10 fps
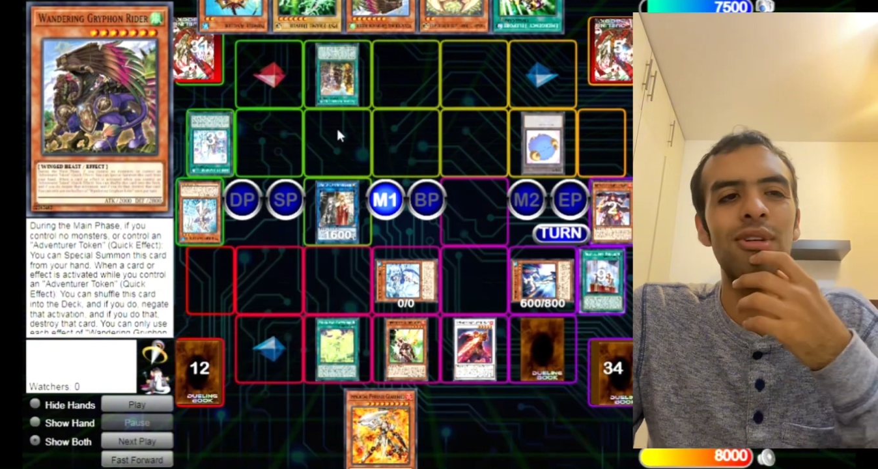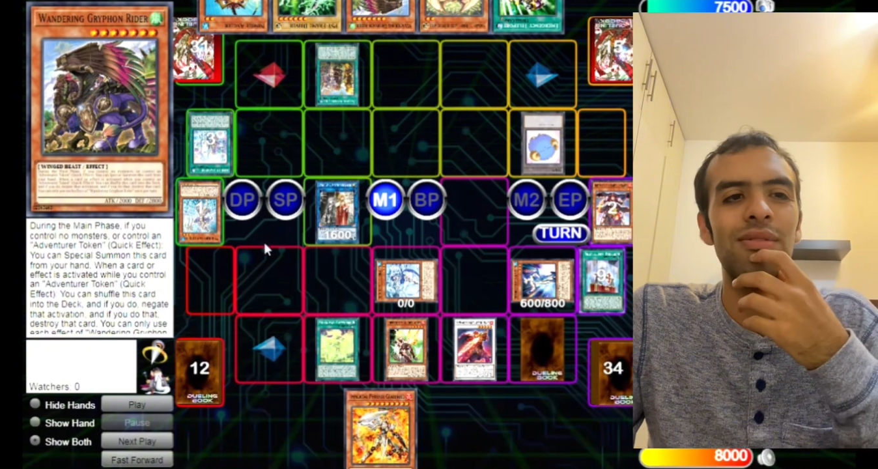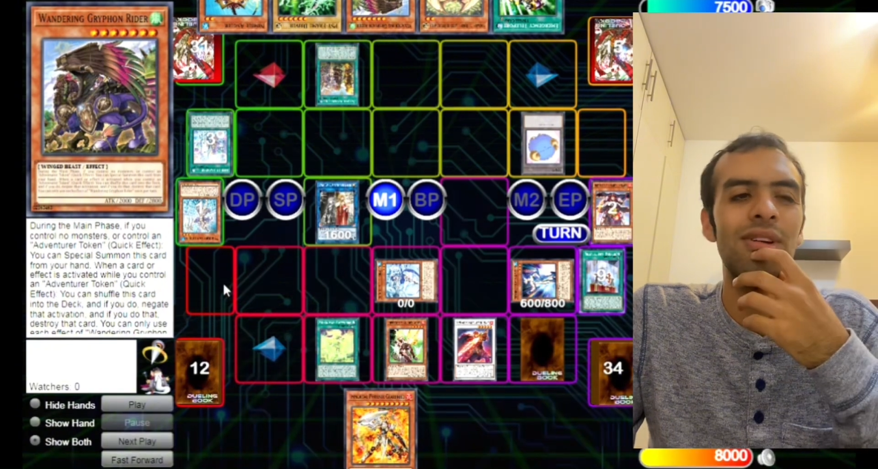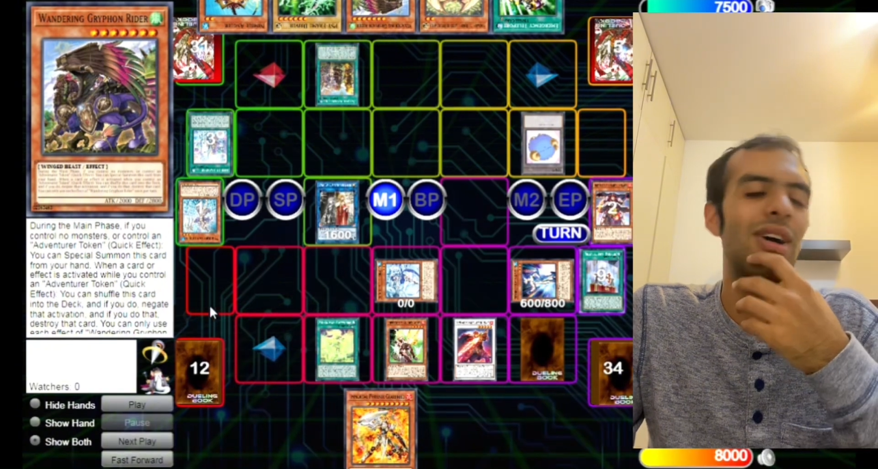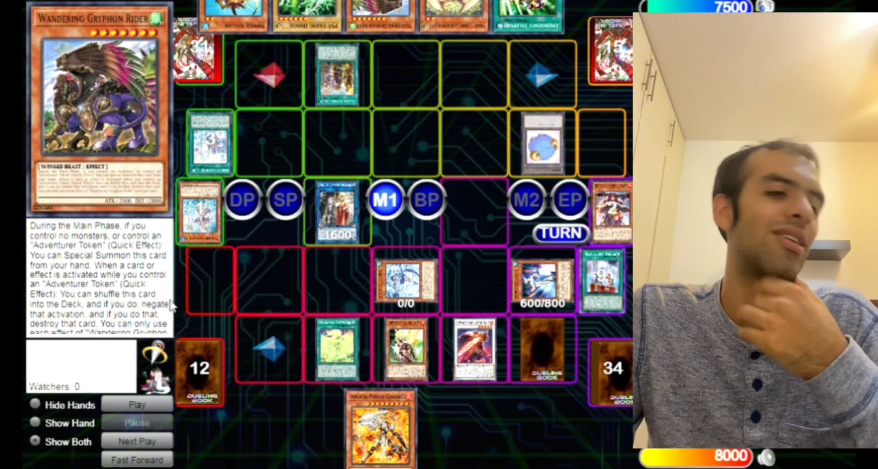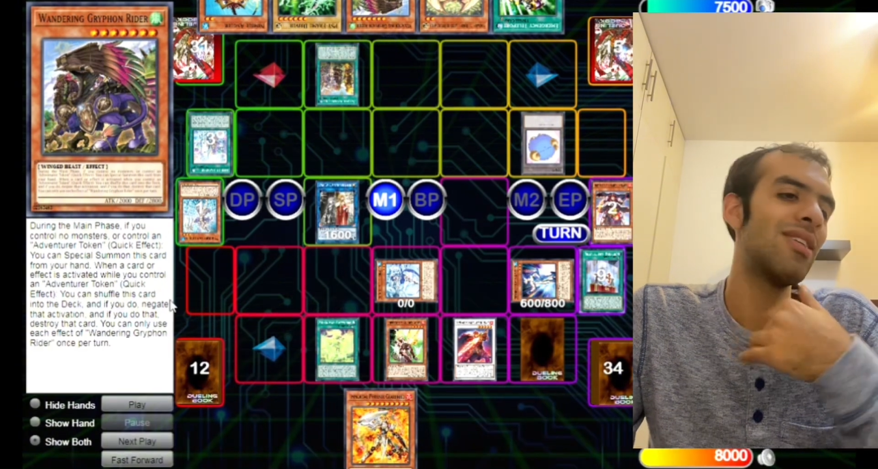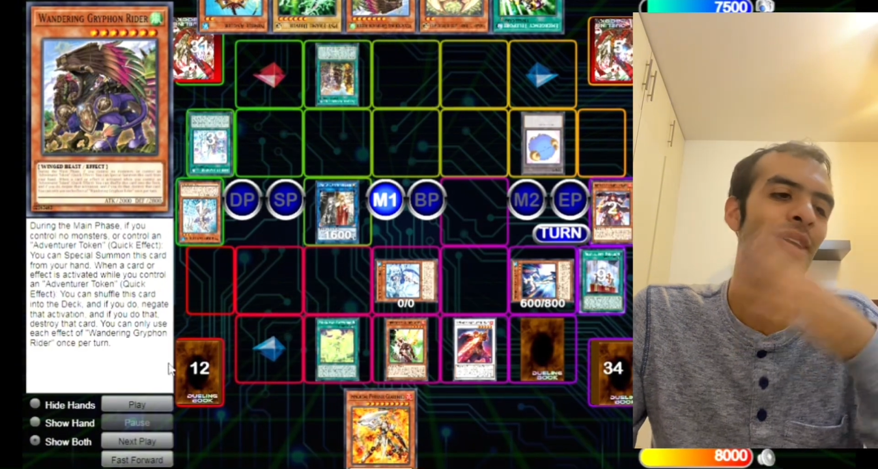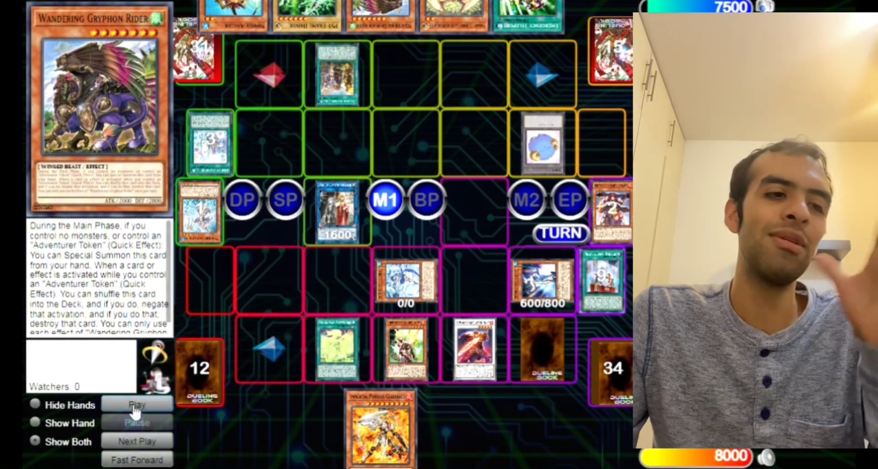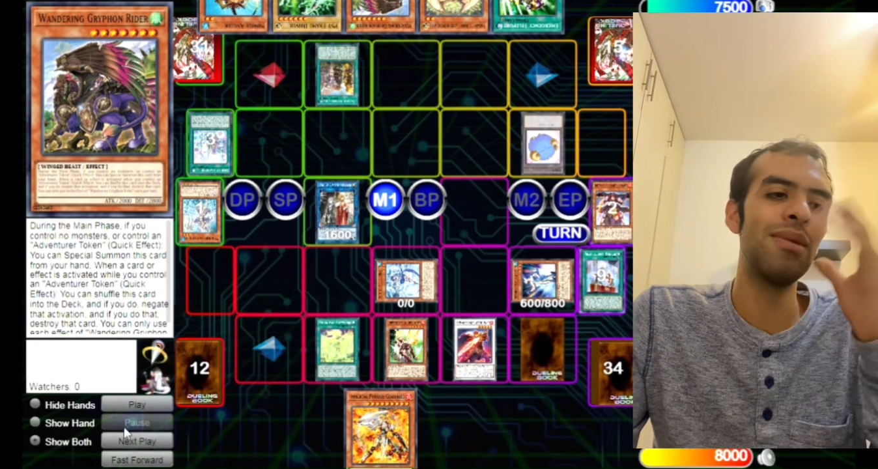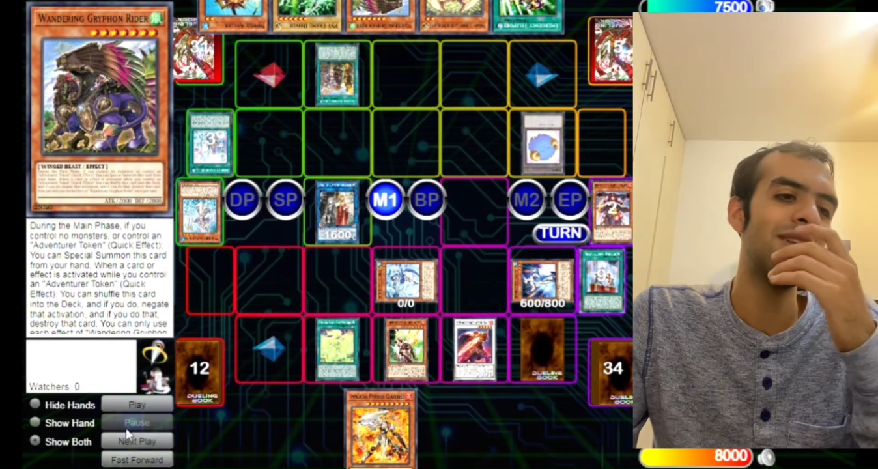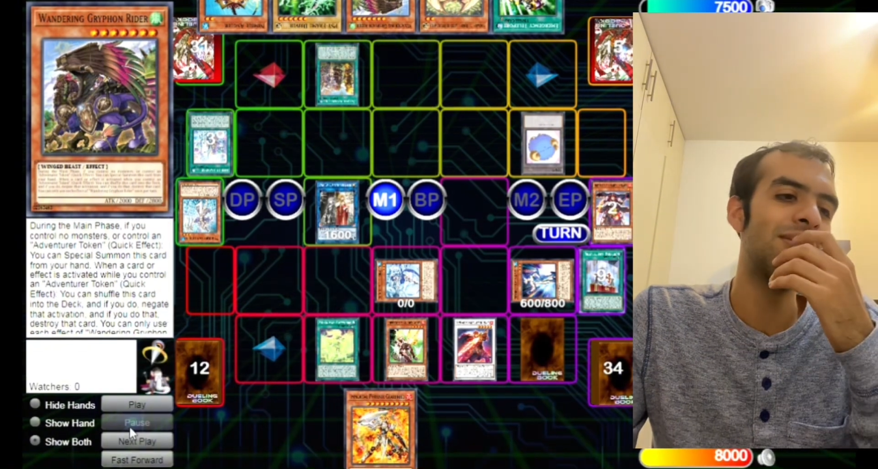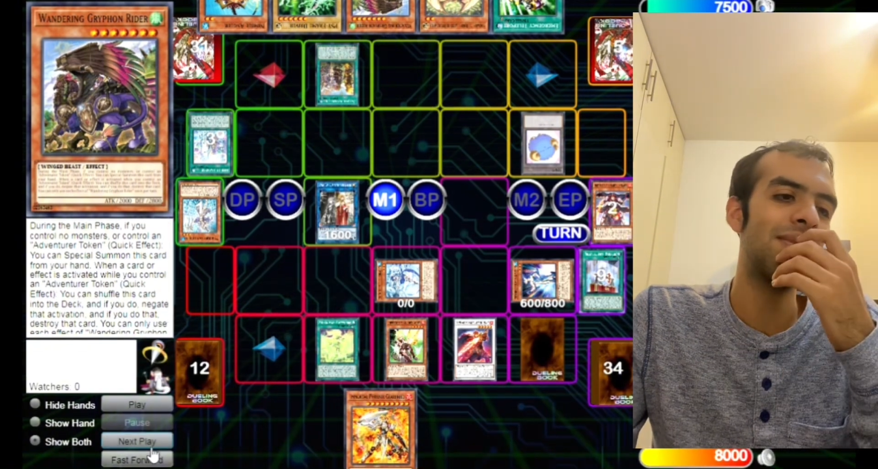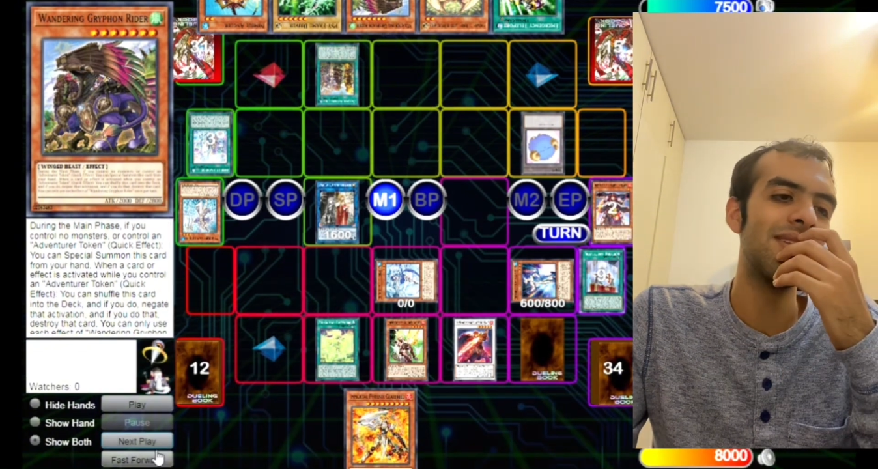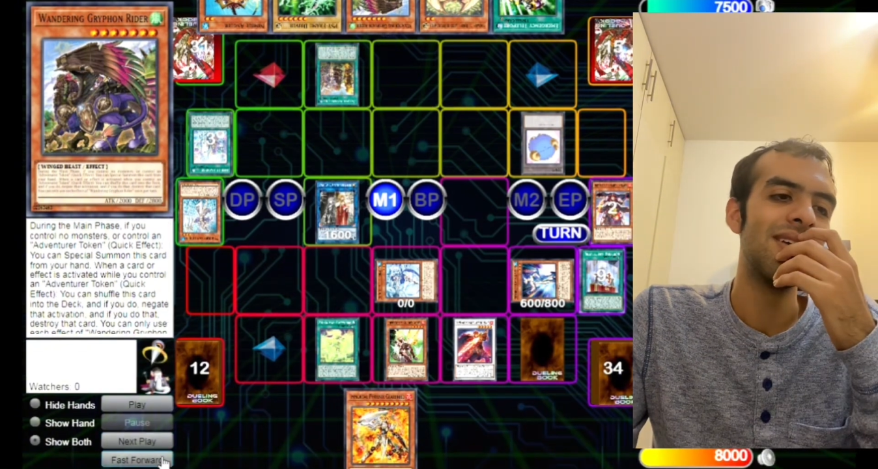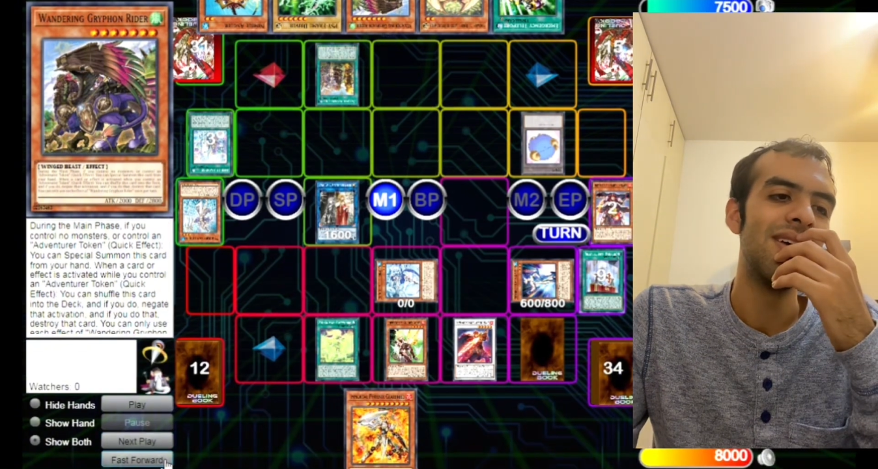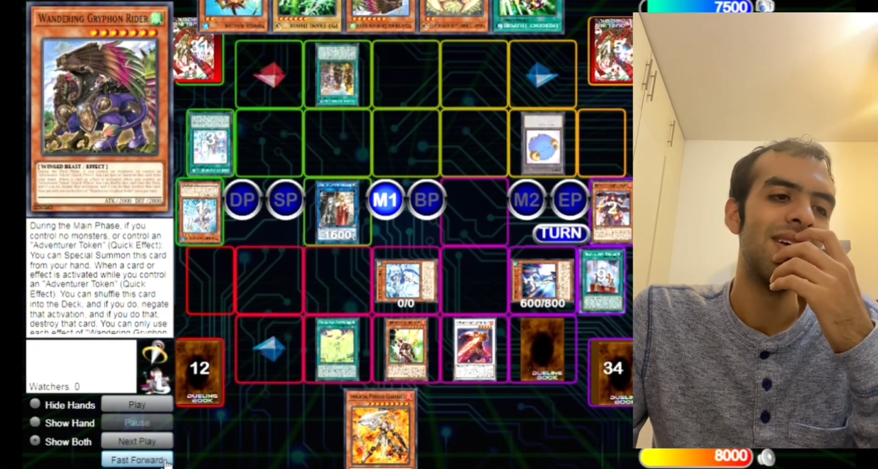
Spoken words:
Griffon. No, never mind.